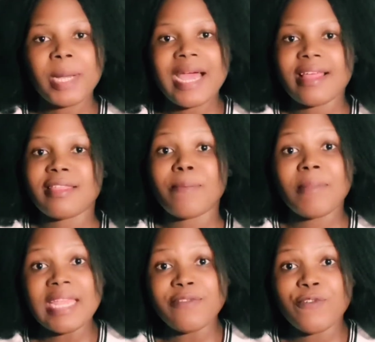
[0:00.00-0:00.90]
but the
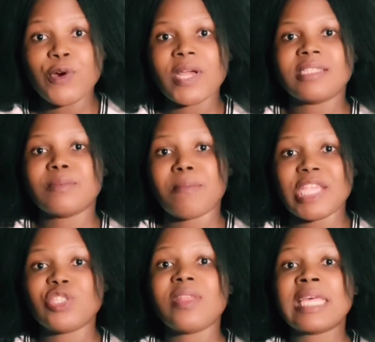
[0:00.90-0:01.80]
main focus,
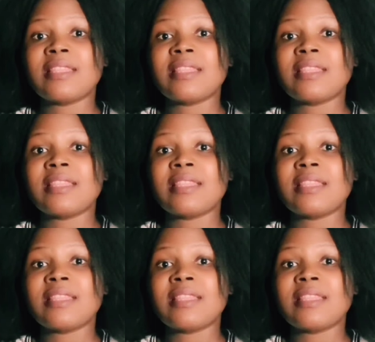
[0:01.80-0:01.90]
make sure